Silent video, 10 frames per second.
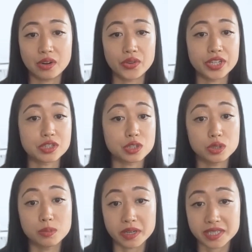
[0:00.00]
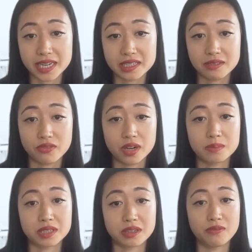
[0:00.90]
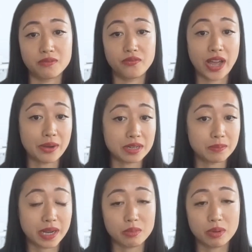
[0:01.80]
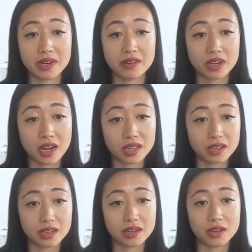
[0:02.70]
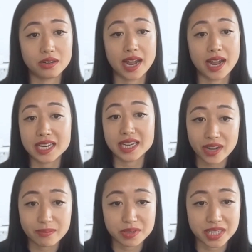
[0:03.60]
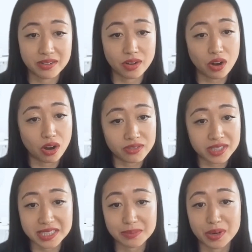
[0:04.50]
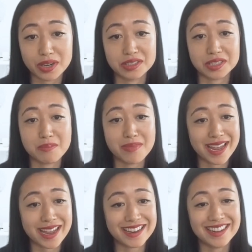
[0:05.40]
Only 2% of firms are founded by women of color. 95% of all VC partners are men.